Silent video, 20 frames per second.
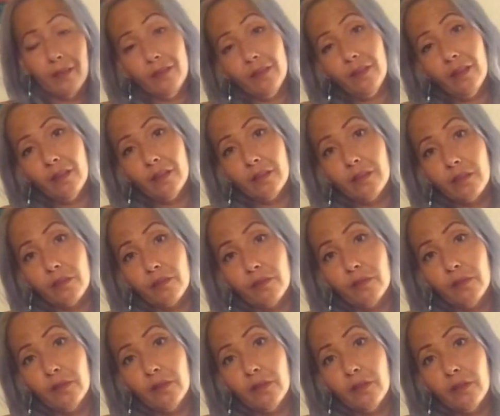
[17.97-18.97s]
the end of
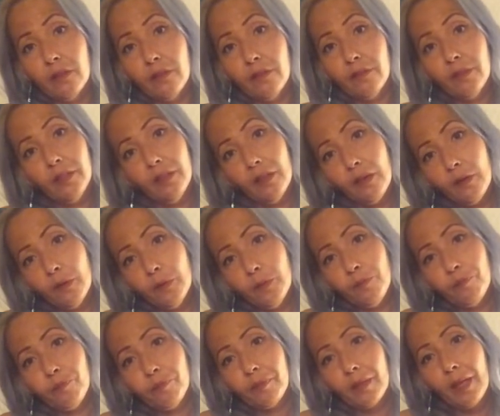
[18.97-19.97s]
the video.
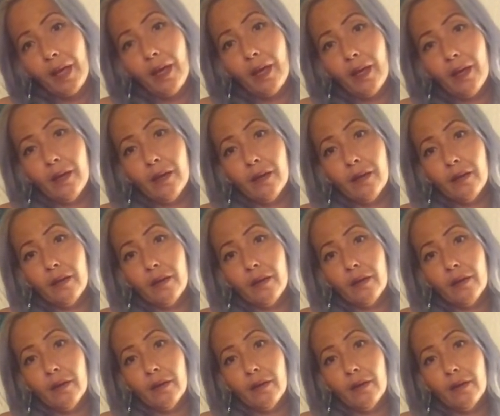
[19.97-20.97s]
And
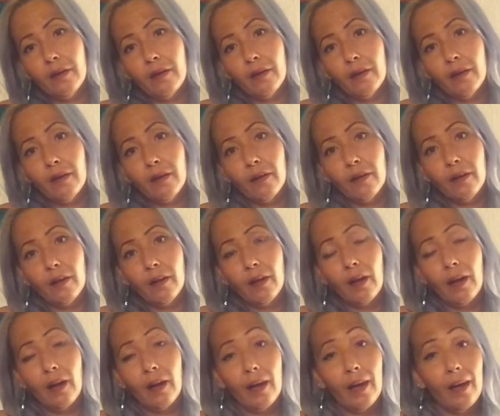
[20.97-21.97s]

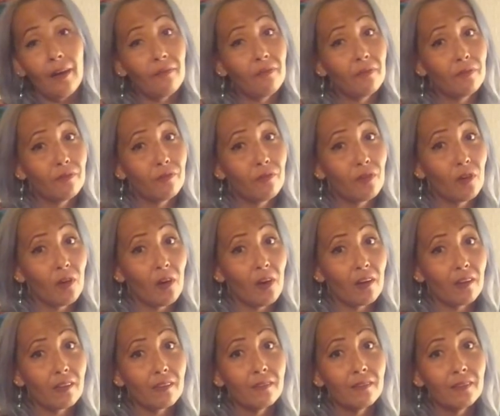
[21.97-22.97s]
I haven't
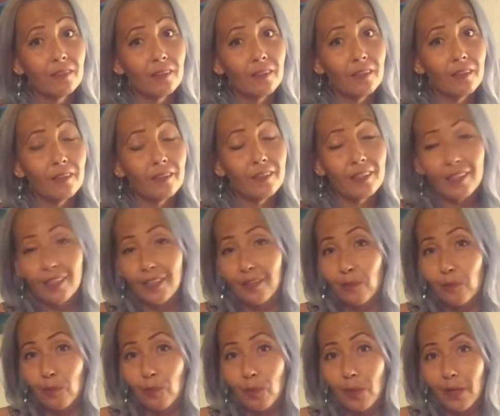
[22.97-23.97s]
forgotten the
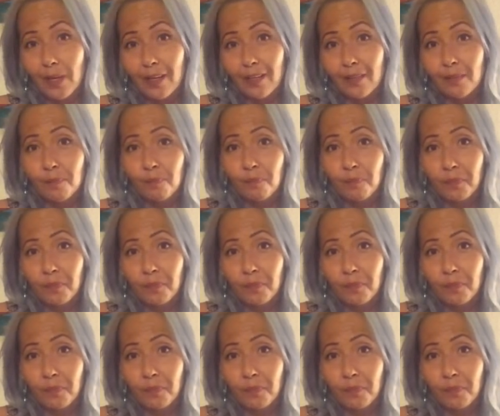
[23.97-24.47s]
giveaway.